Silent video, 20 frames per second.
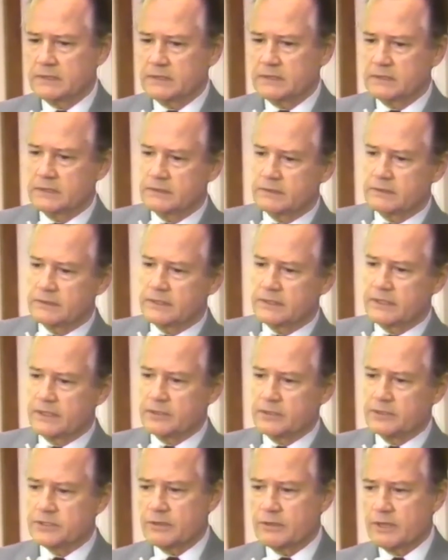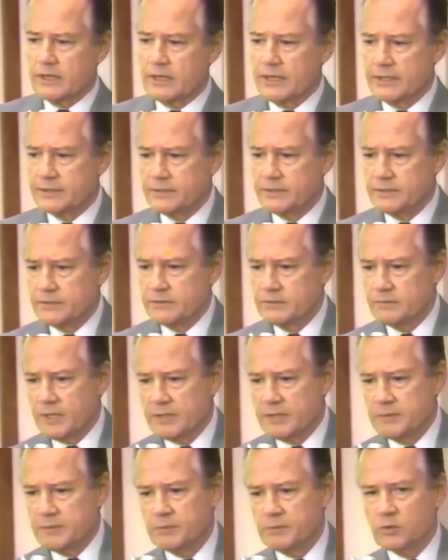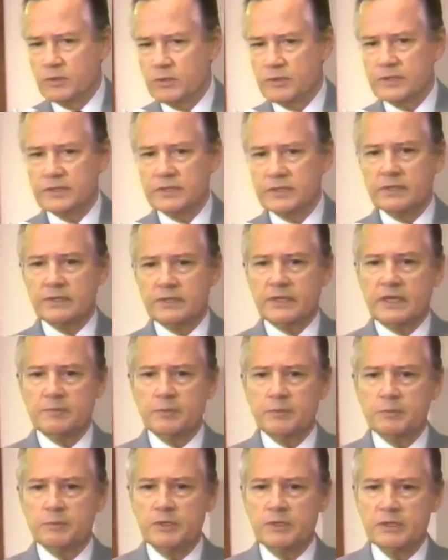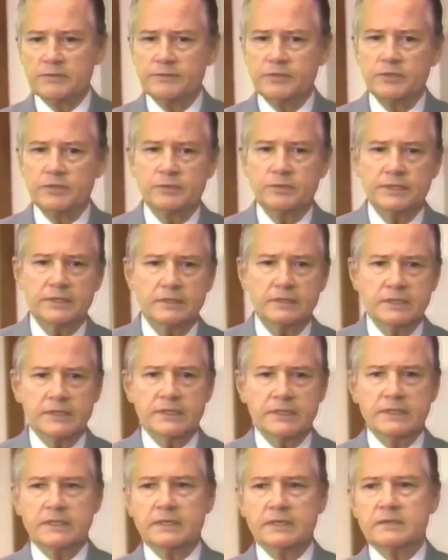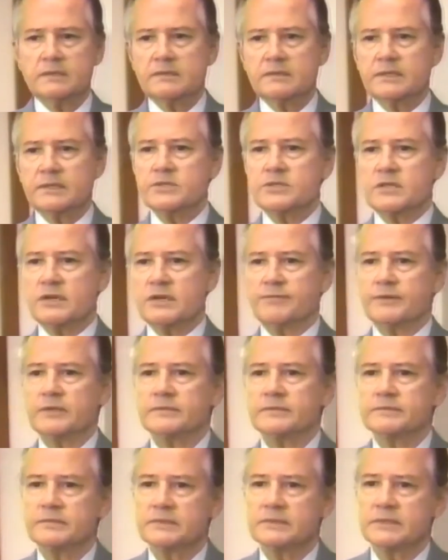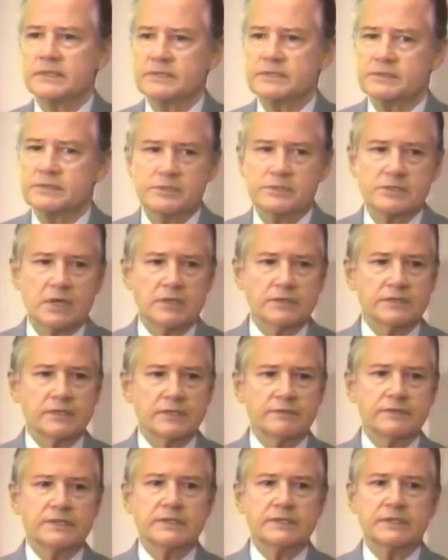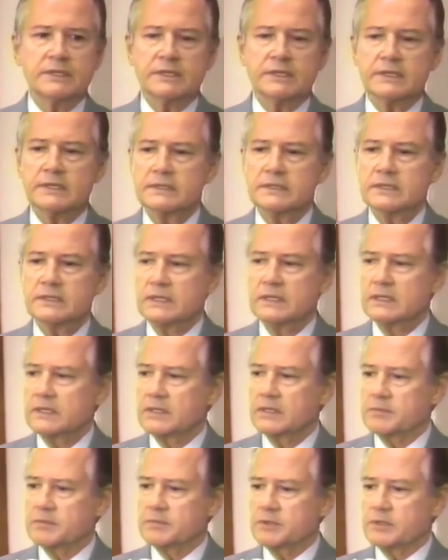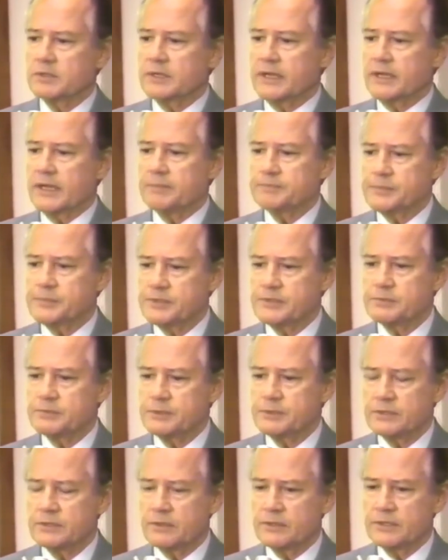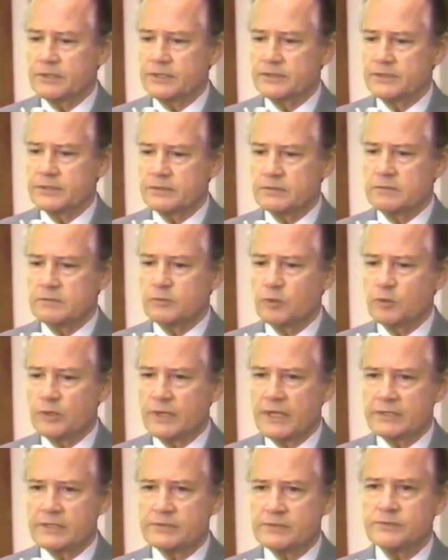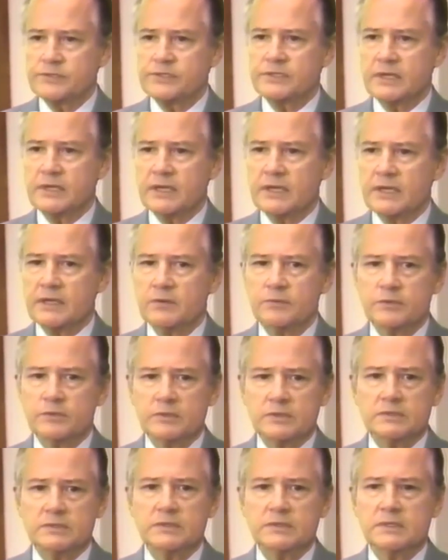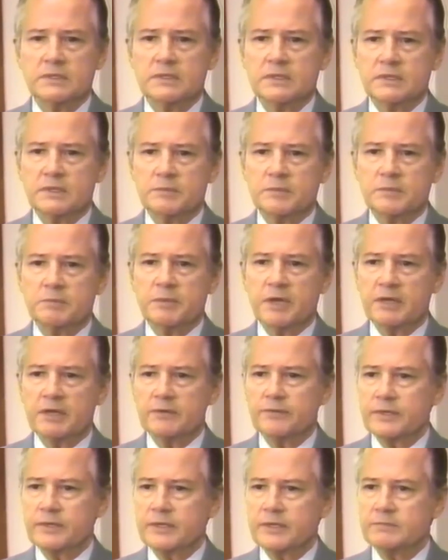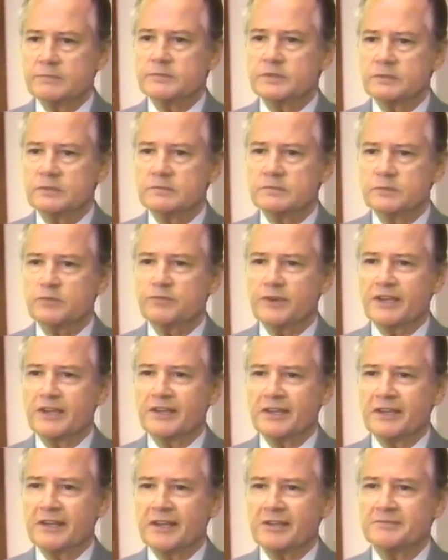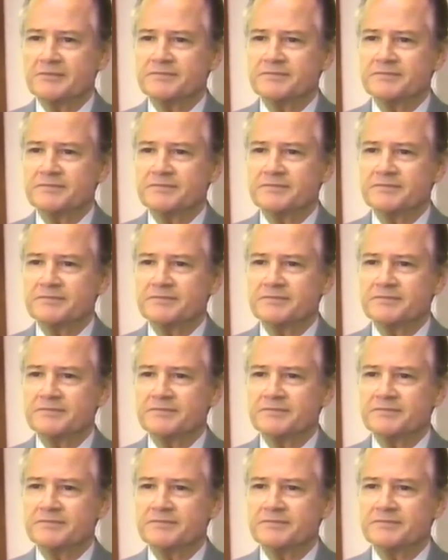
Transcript: when hitters try to do maybe more than they're capable of doing, they, uh, they suffer as a result of it, and perhaps returning to a more natural style will be better for him. We'll find that out.